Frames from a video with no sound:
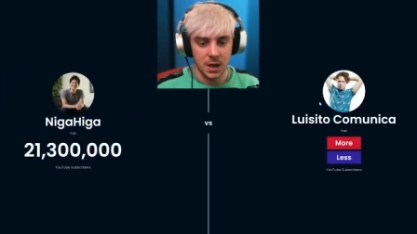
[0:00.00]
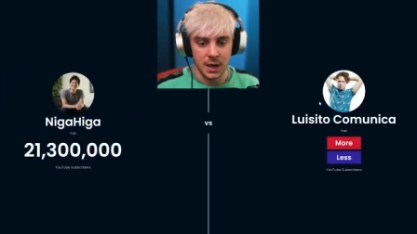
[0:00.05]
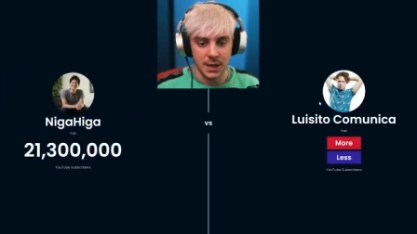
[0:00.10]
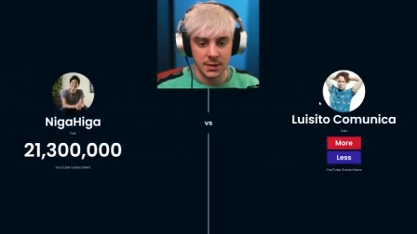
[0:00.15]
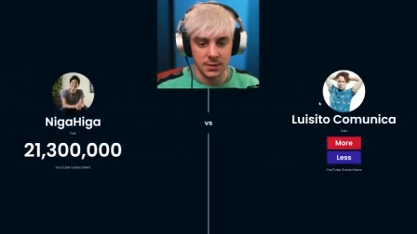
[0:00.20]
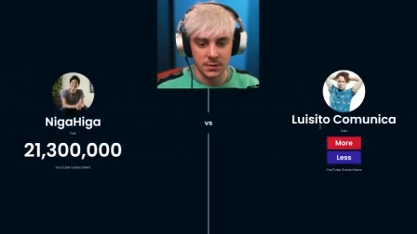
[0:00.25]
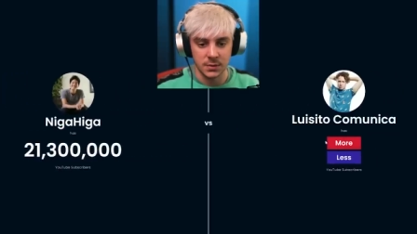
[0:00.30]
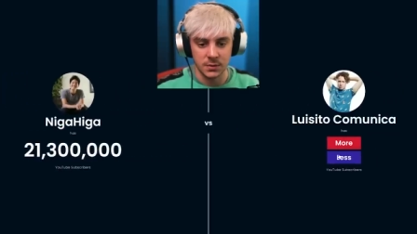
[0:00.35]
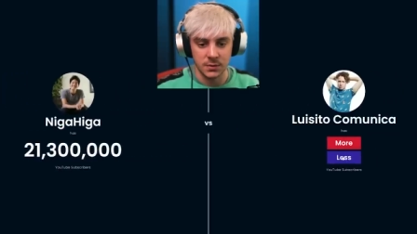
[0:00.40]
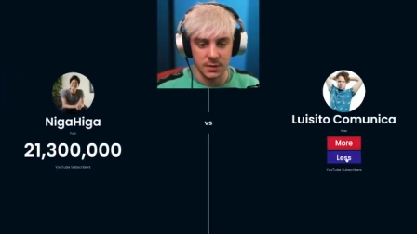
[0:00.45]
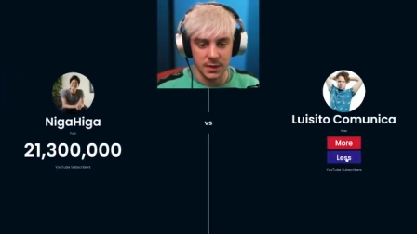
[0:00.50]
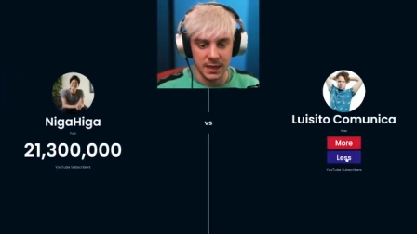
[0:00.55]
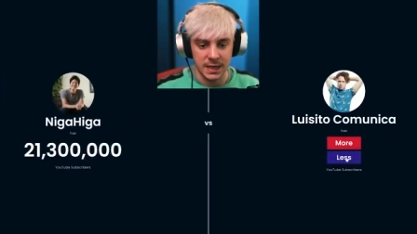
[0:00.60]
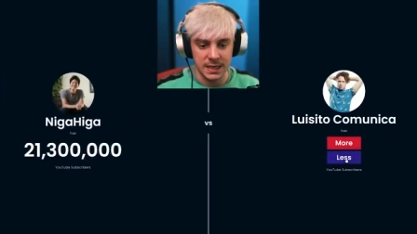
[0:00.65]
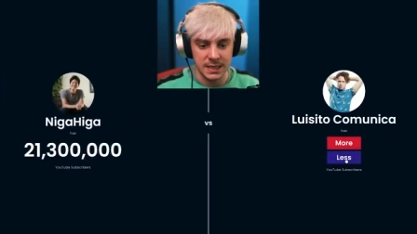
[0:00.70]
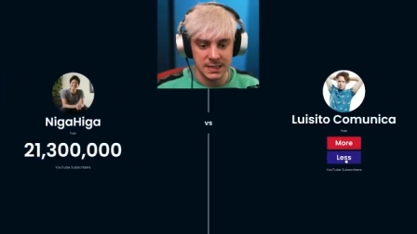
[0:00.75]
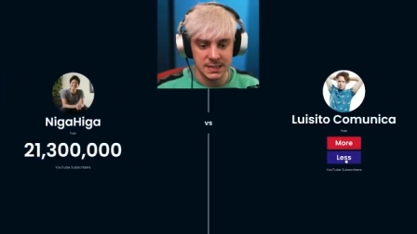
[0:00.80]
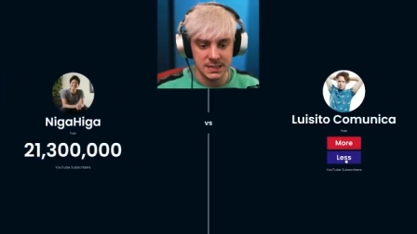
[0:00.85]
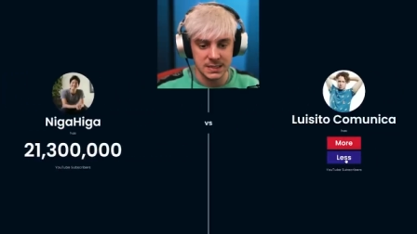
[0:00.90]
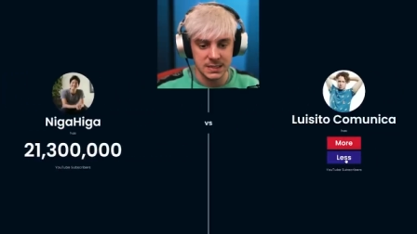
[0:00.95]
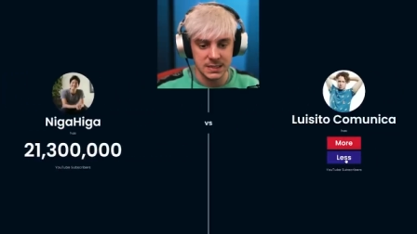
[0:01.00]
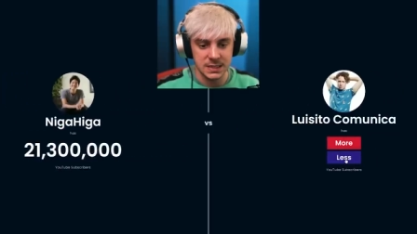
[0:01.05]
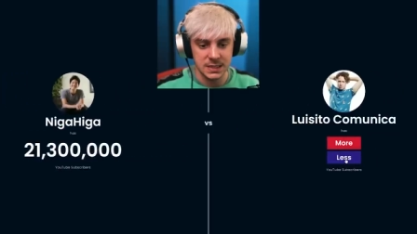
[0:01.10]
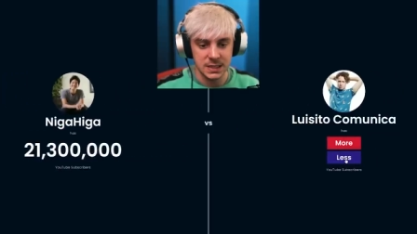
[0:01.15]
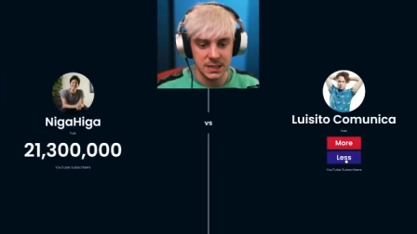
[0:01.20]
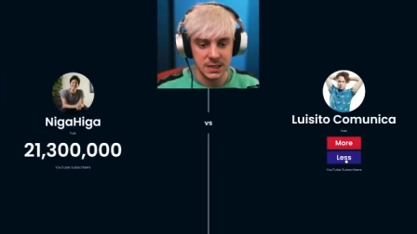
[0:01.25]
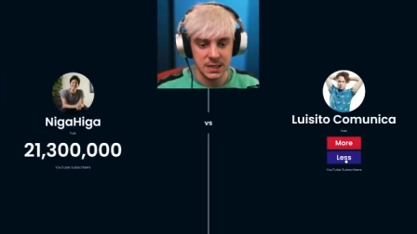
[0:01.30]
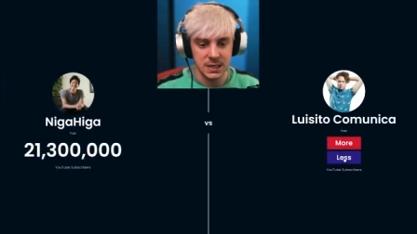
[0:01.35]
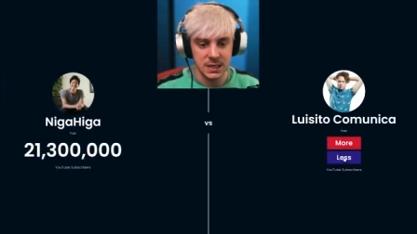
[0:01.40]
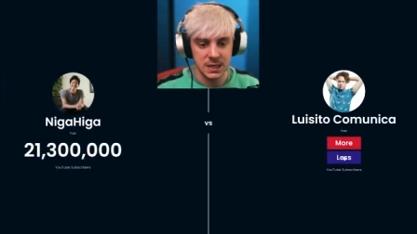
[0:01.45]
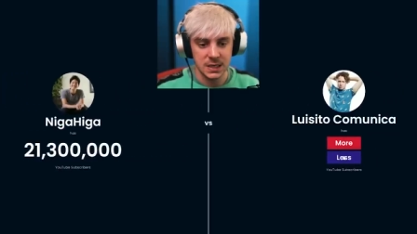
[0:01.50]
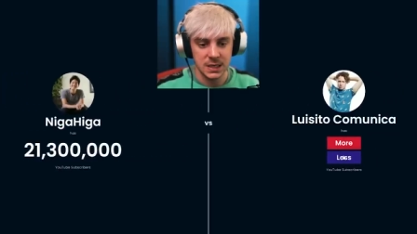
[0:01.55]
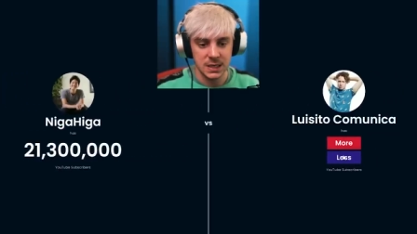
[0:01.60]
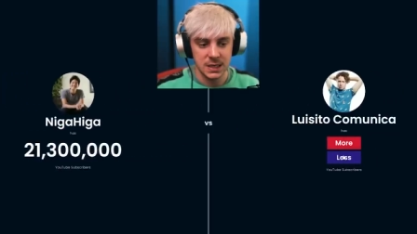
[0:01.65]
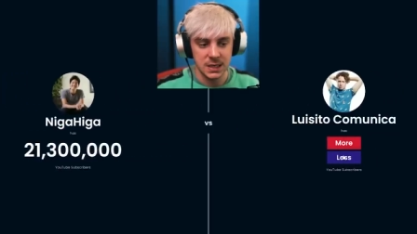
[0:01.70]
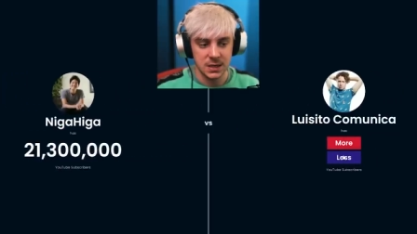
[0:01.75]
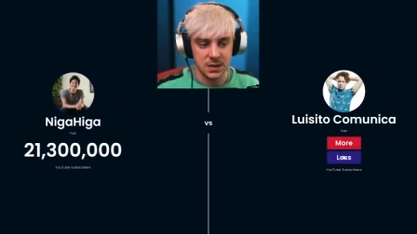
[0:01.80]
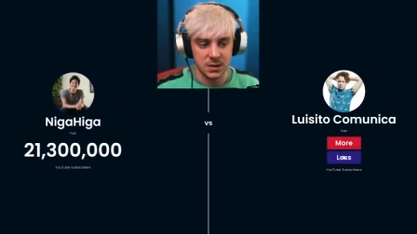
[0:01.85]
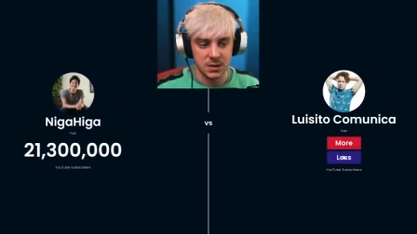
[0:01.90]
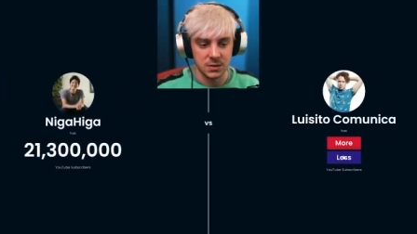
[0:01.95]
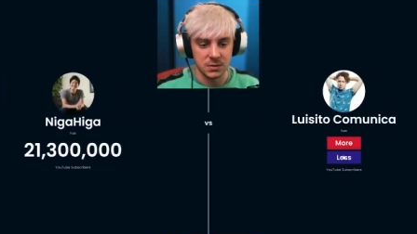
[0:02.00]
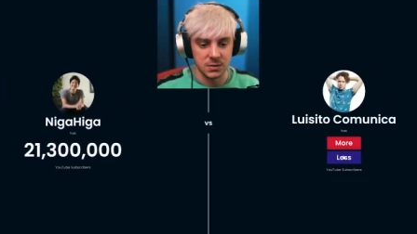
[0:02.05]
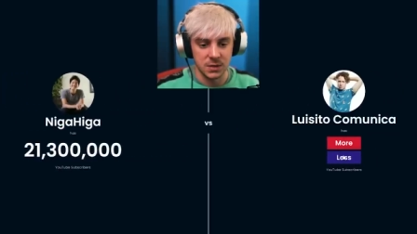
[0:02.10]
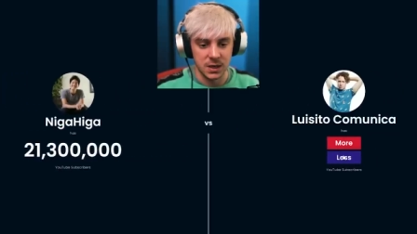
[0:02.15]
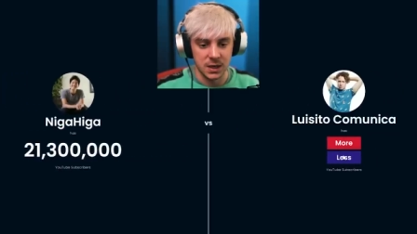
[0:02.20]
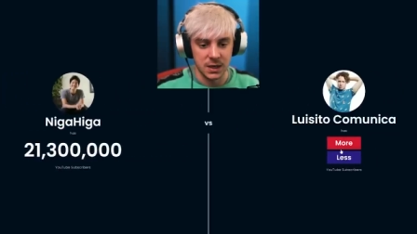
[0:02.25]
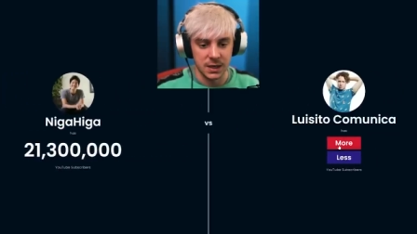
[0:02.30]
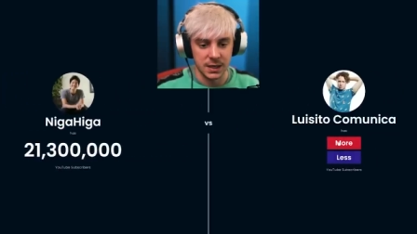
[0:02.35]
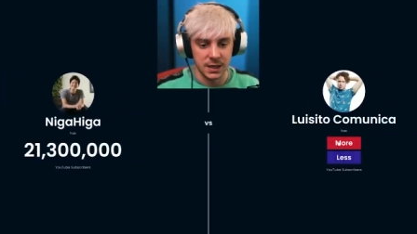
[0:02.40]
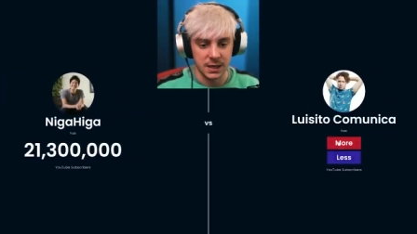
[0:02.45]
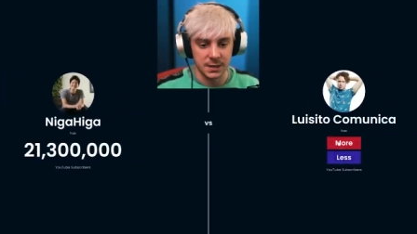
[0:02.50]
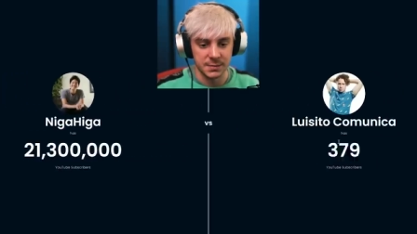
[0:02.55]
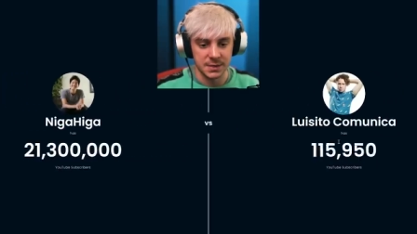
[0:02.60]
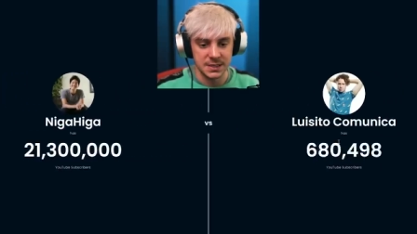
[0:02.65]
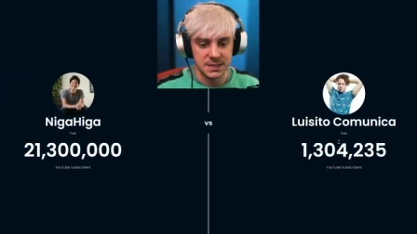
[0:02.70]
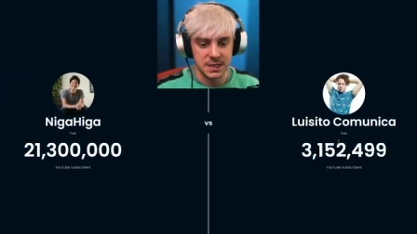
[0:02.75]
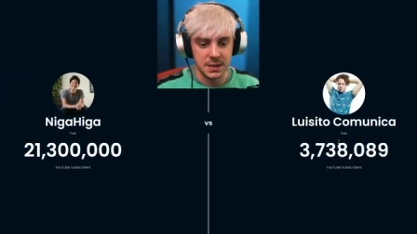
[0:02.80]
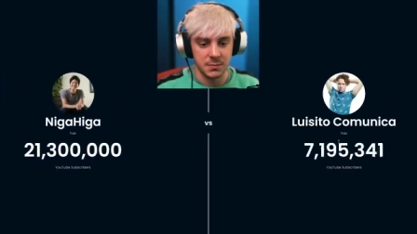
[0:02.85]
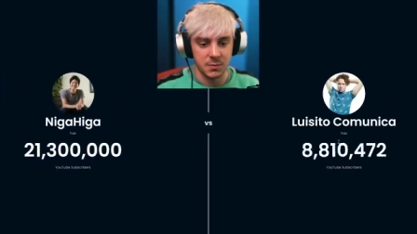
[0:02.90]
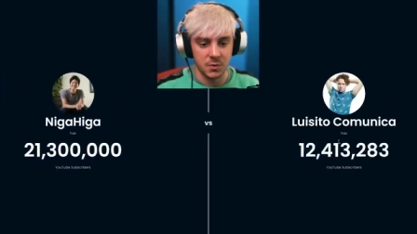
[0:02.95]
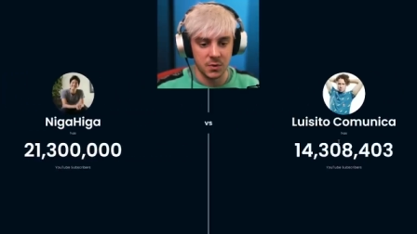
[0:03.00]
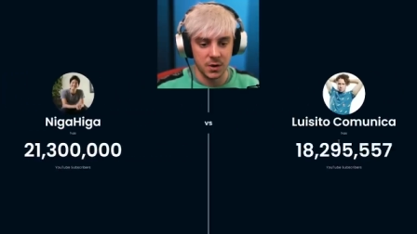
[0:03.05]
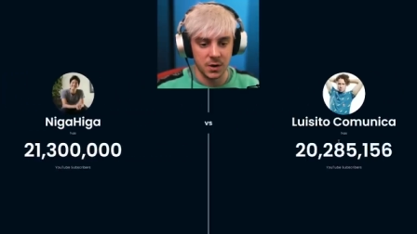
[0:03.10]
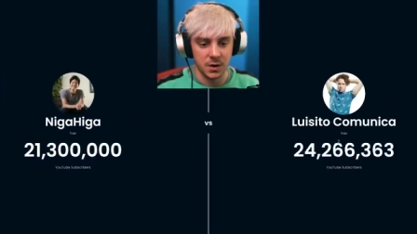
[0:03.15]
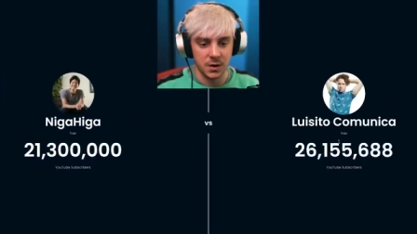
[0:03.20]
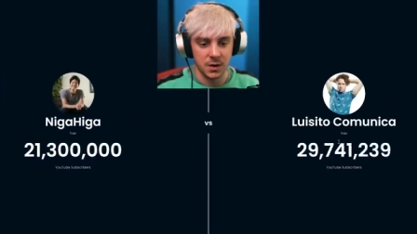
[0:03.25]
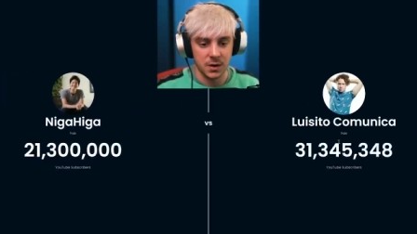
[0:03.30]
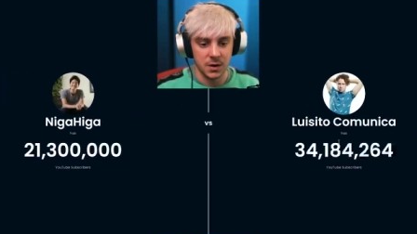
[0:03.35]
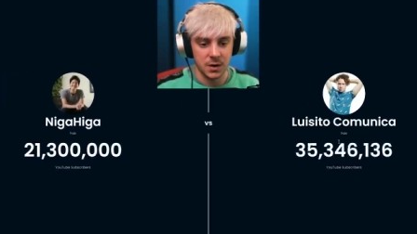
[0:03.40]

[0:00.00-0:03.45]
I don't know who that is. Oh god, I'm gonna say more.